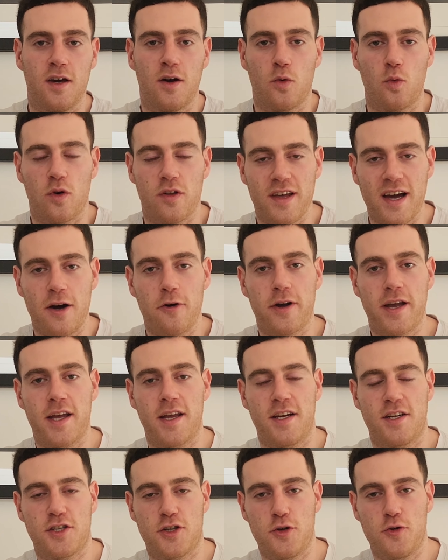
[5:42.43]
Without
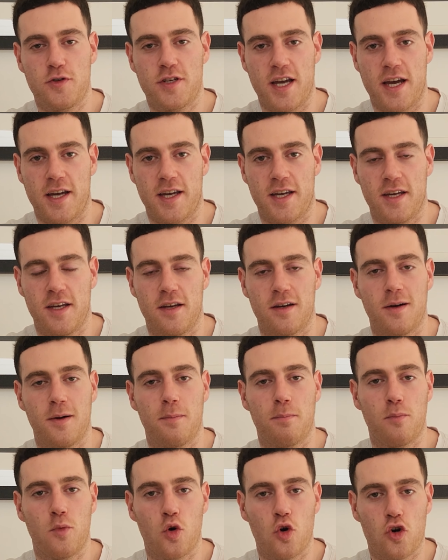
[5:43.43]
getting too techie,
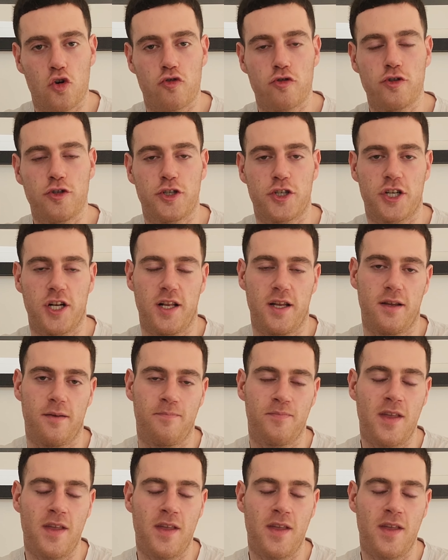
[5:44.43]
more crucially,